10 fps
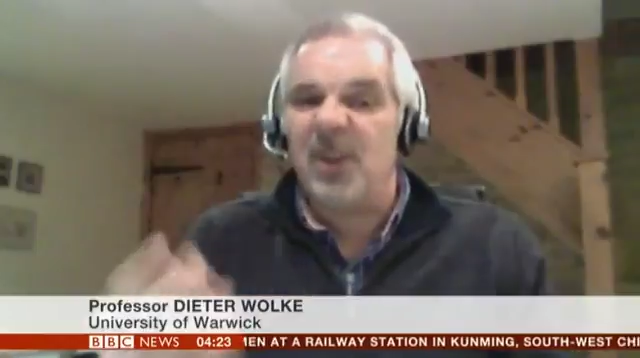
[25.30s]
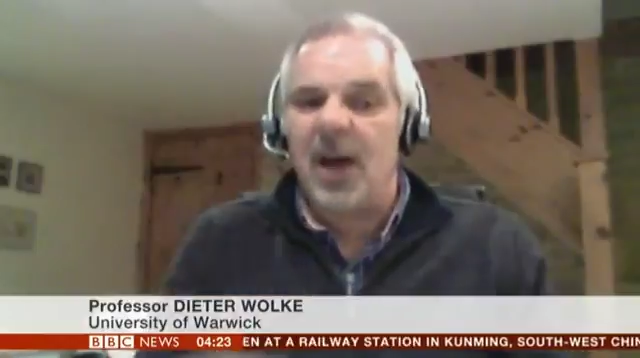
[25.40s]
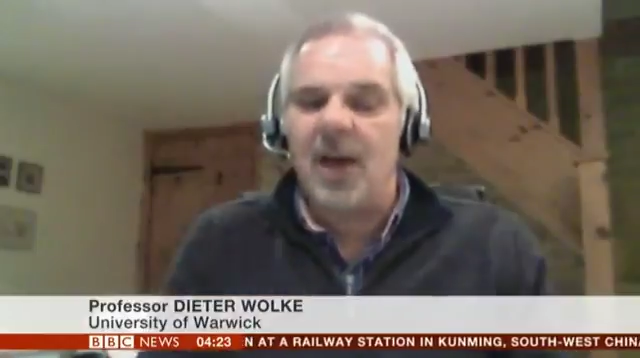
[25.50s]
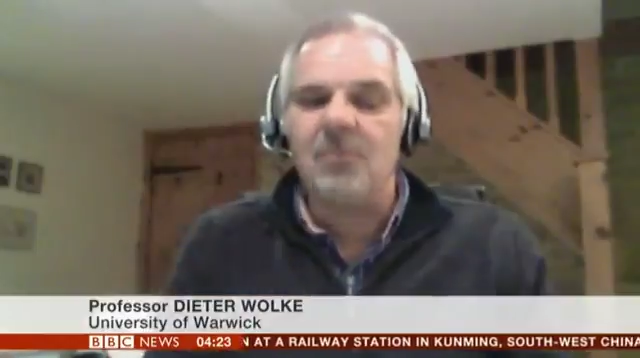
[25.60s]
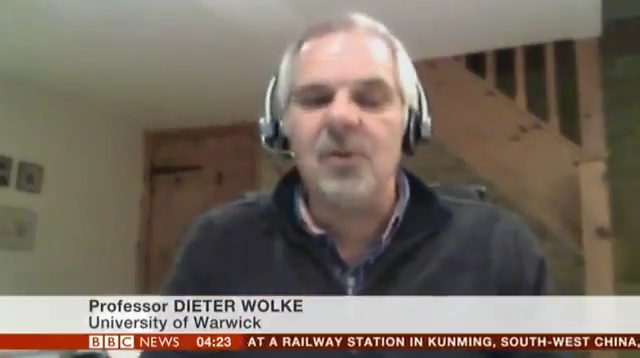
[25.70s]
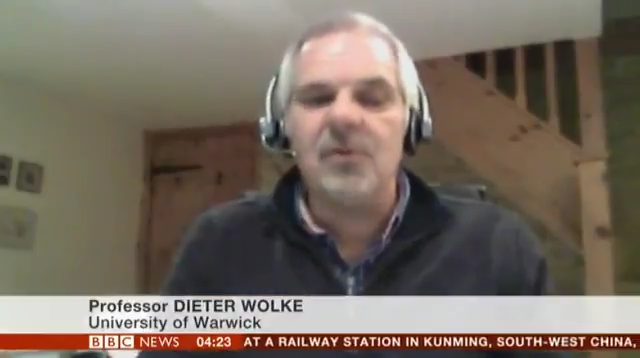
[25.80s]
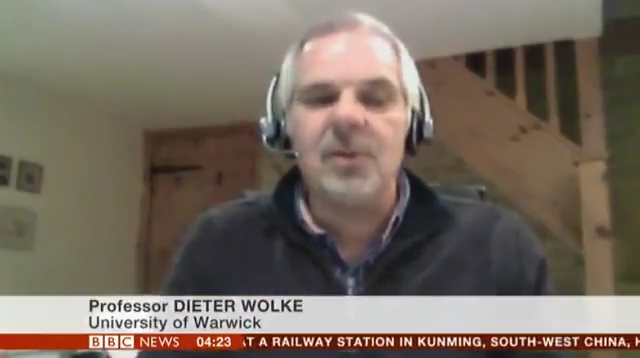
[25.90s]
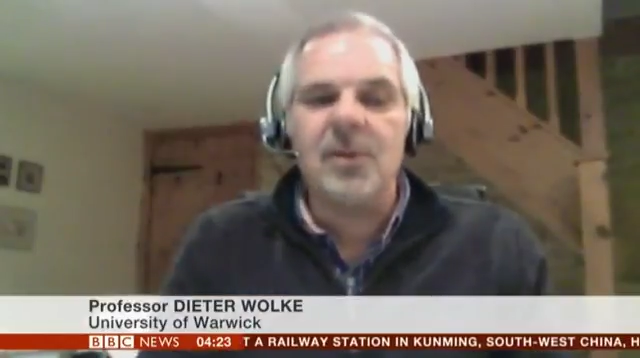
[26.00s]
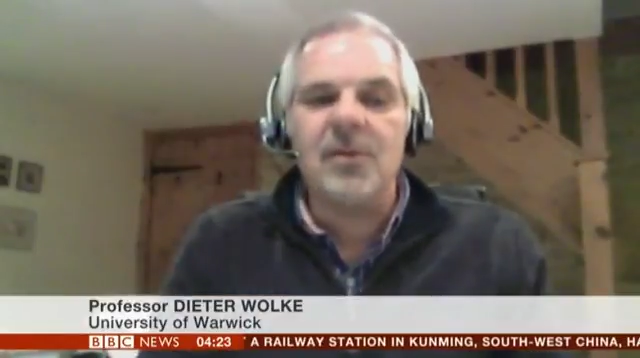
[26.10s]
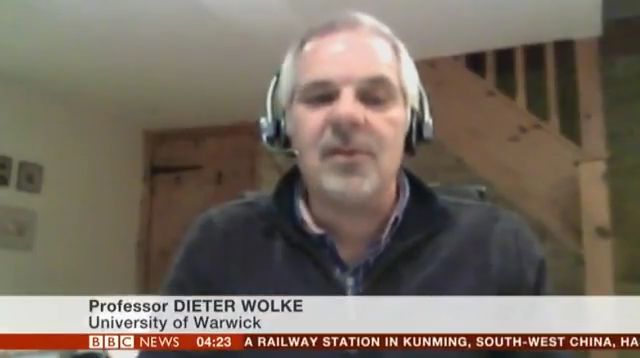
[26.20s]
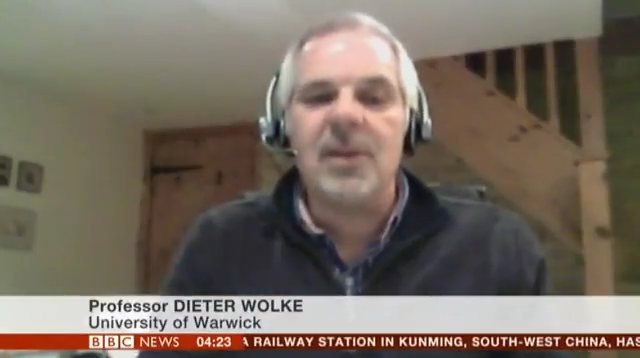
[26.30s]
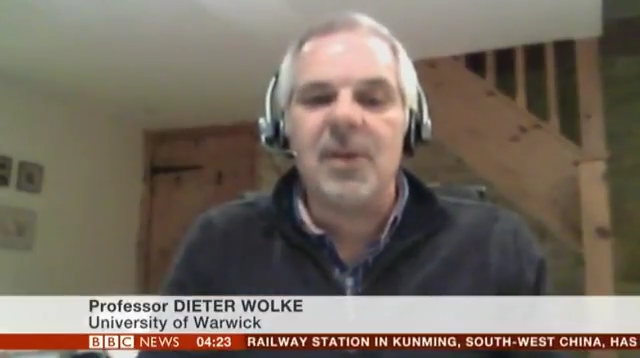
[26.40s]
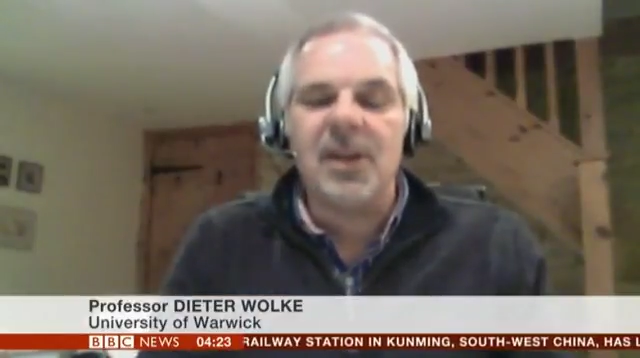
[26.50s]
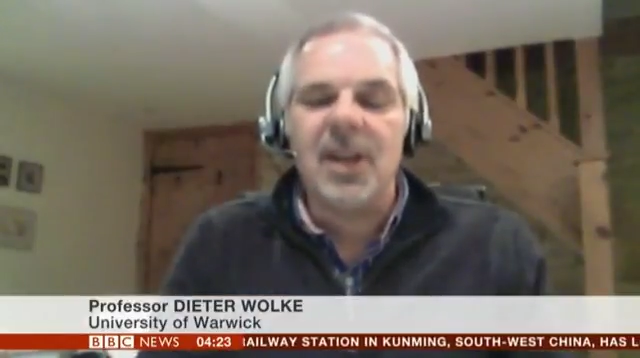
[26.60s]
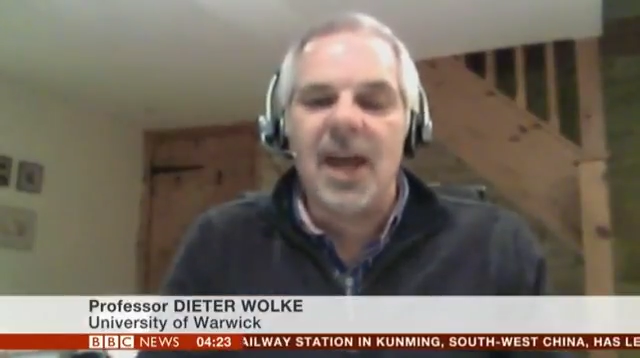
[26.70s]
eye movement sleep,
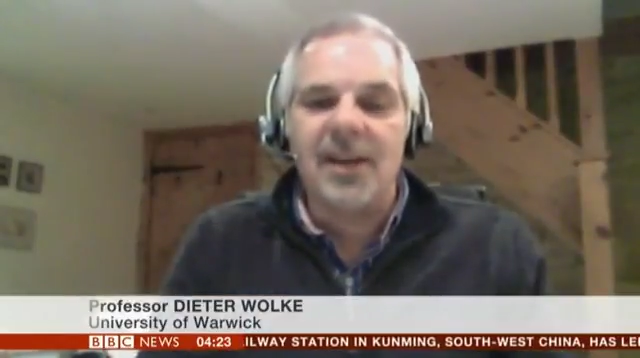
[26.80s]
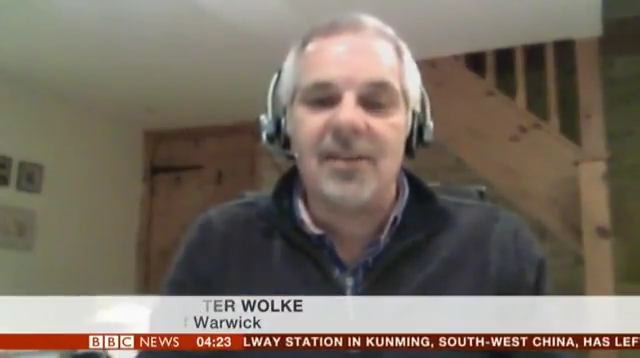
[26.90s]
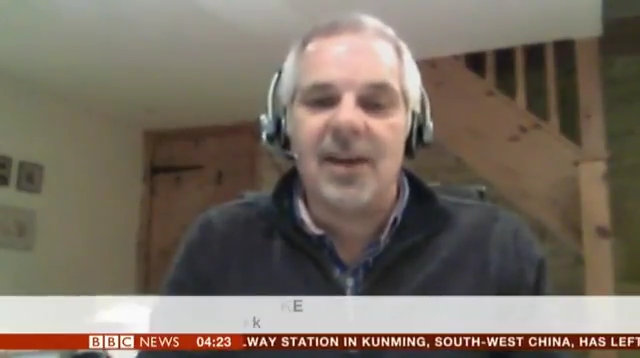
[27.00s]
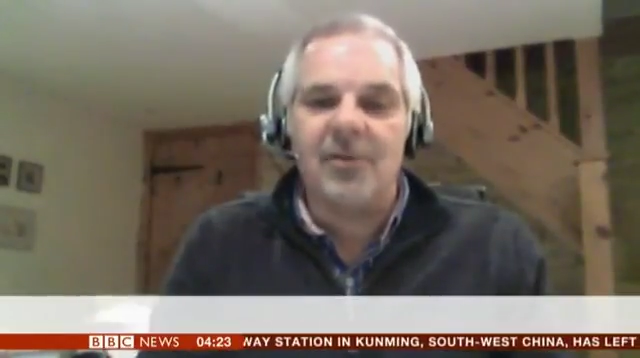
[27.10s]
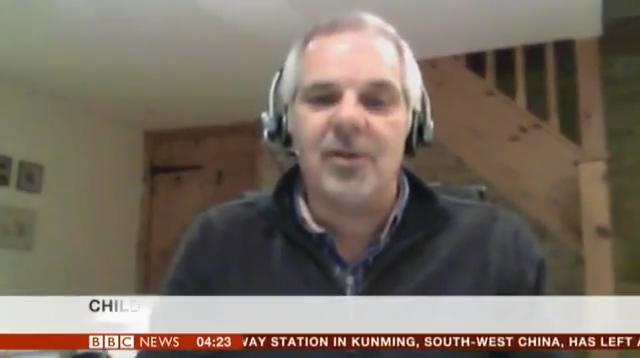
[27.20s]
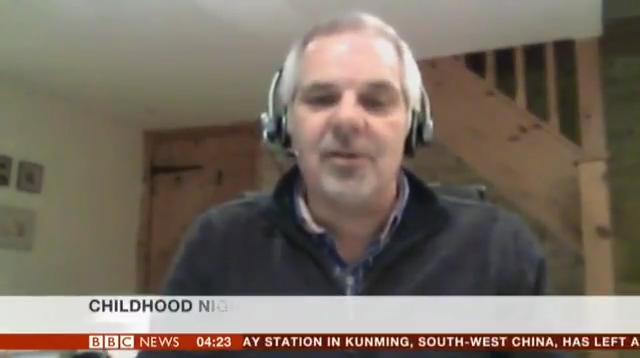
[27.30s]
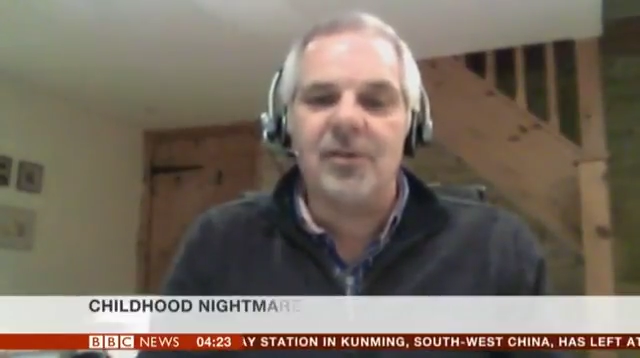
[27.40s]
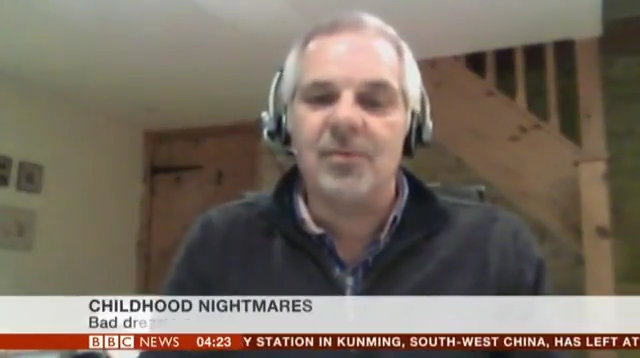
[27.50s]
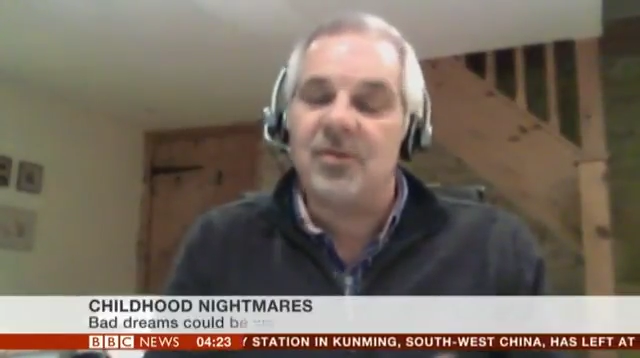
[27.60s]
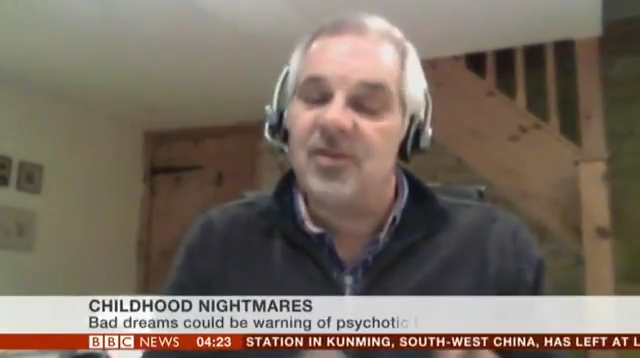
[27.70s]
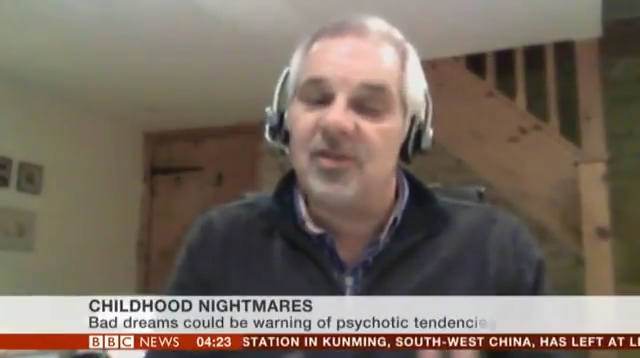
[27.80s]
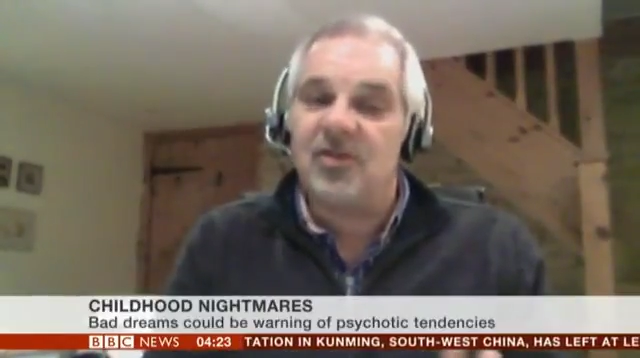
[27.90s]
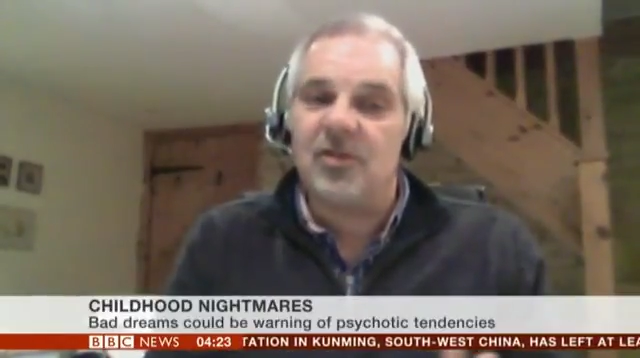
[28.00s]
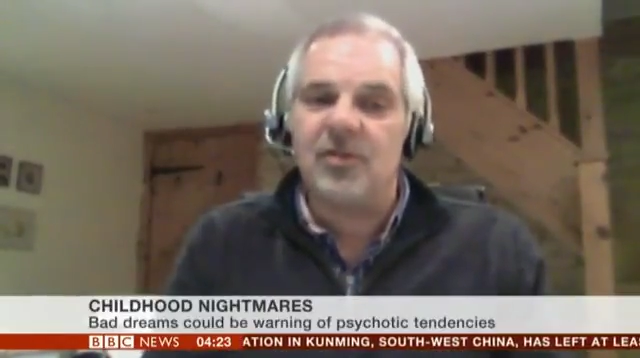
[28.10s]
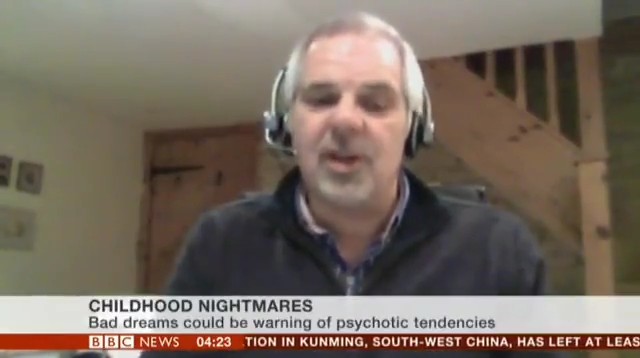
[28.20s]
and night terrors, which the
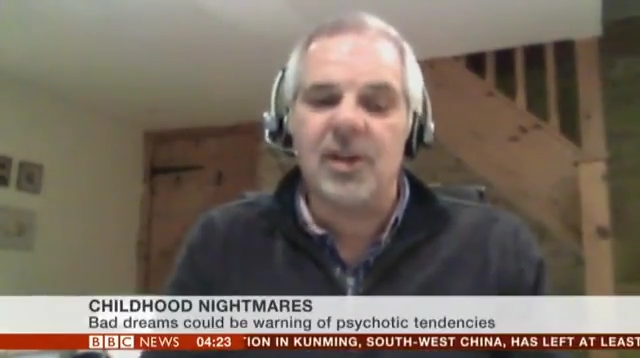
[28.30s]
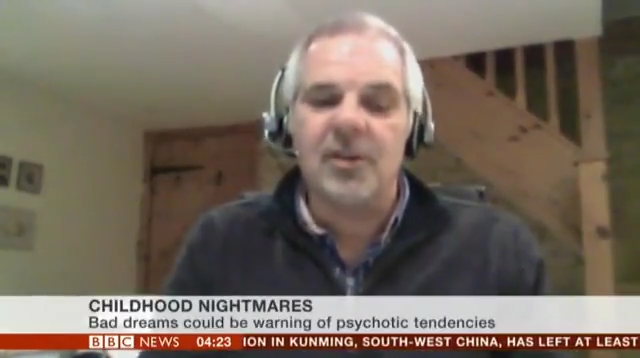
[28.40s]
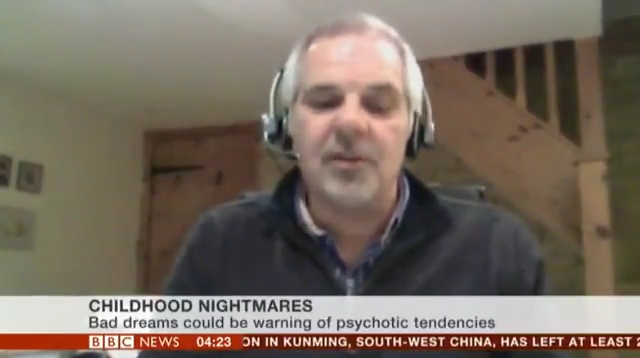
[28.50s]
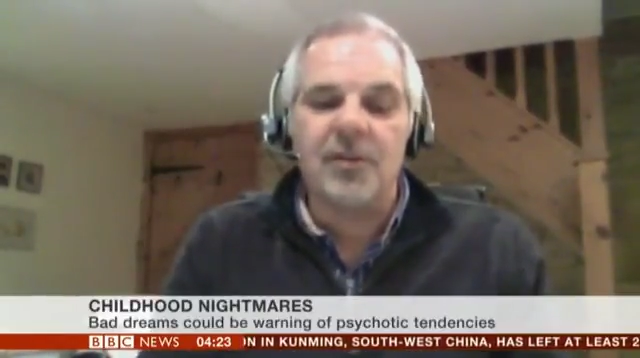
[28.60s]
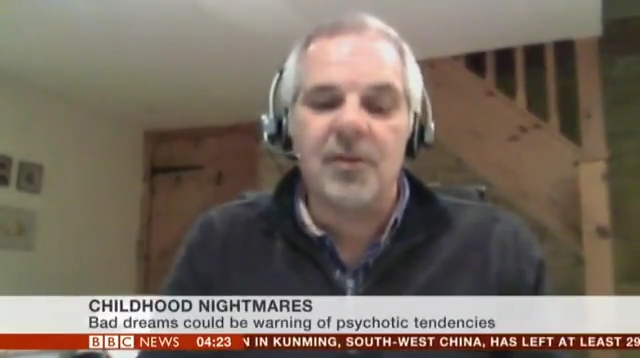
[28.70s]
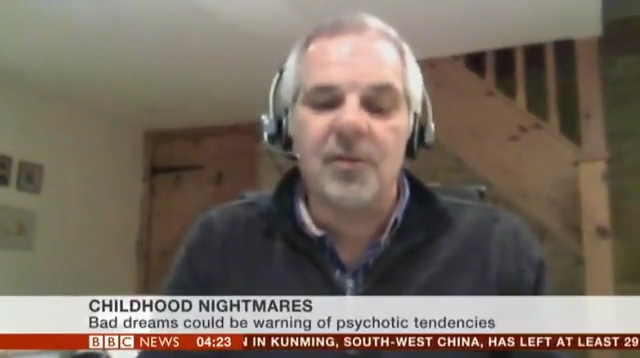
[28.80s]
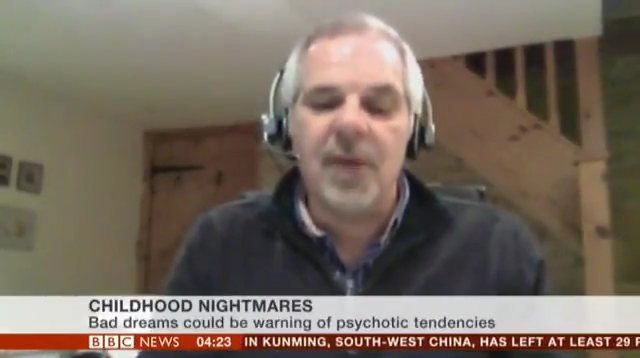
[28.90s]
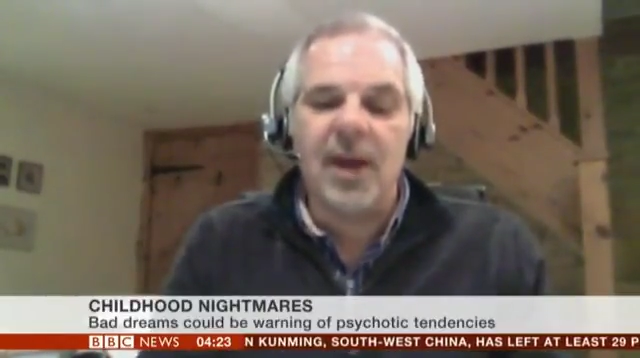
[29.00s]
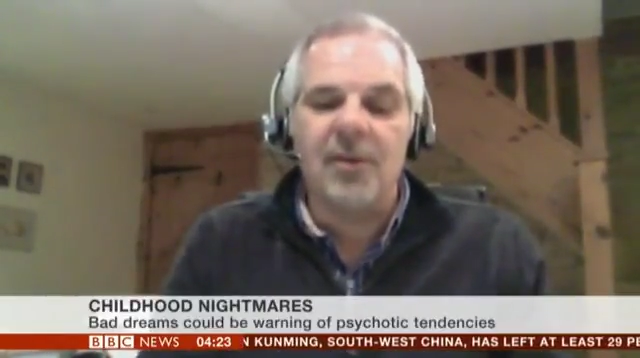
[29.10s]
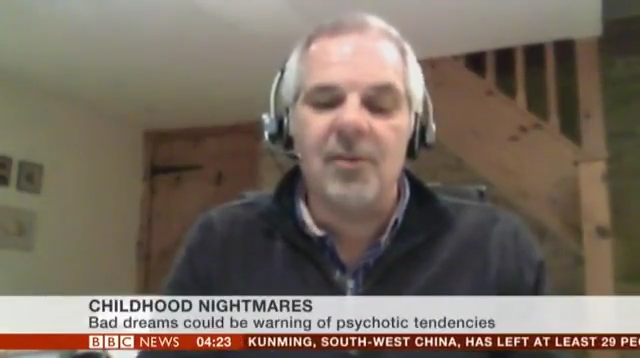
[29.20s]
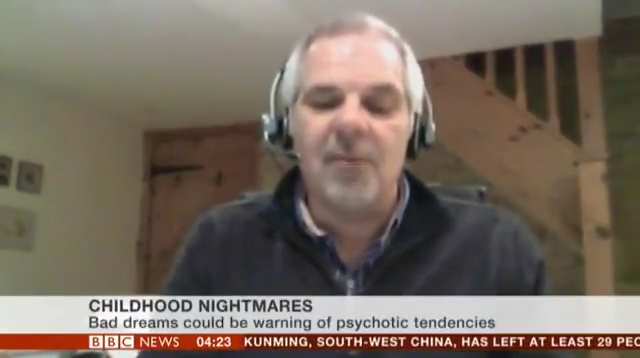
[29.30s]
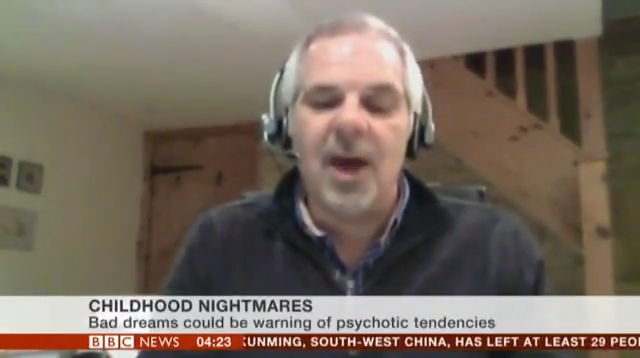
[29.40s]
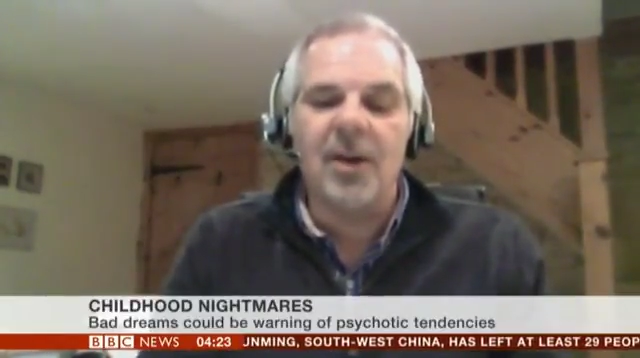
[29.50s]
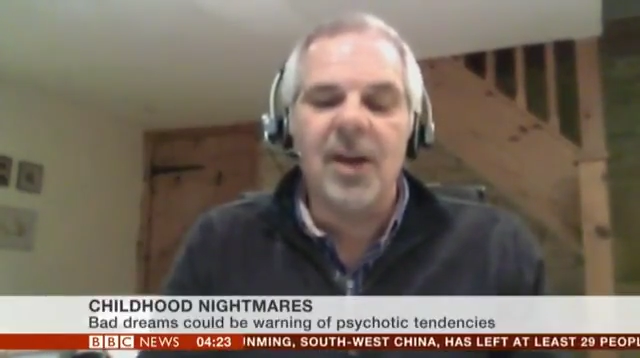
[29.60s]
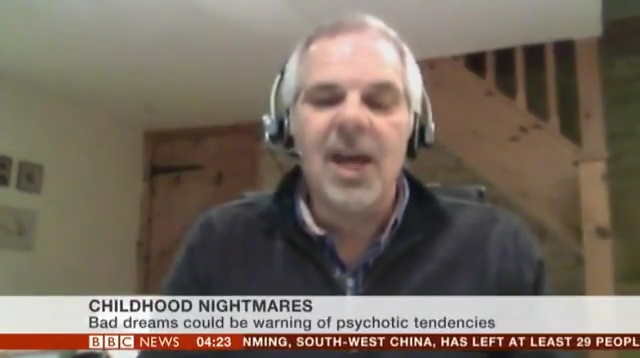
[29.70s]
children are not so aware about,